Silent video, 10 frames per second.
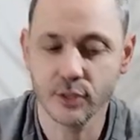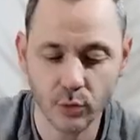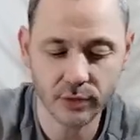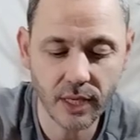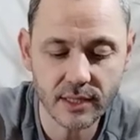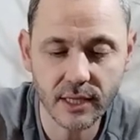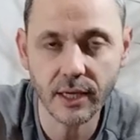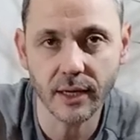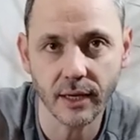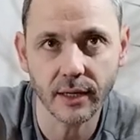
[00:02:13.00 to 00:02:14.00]
so this
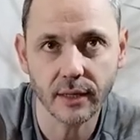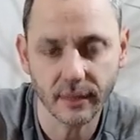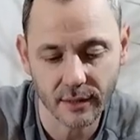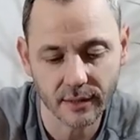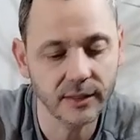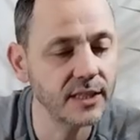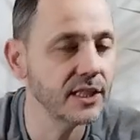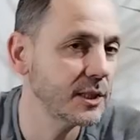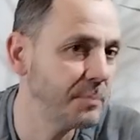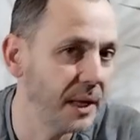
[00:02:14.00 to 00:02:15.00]

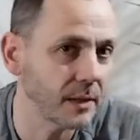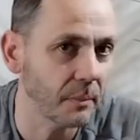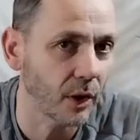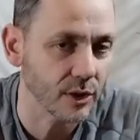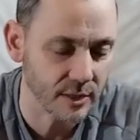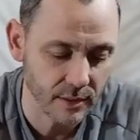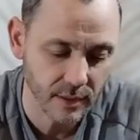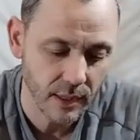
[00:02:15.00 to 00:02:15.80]
is peat moss.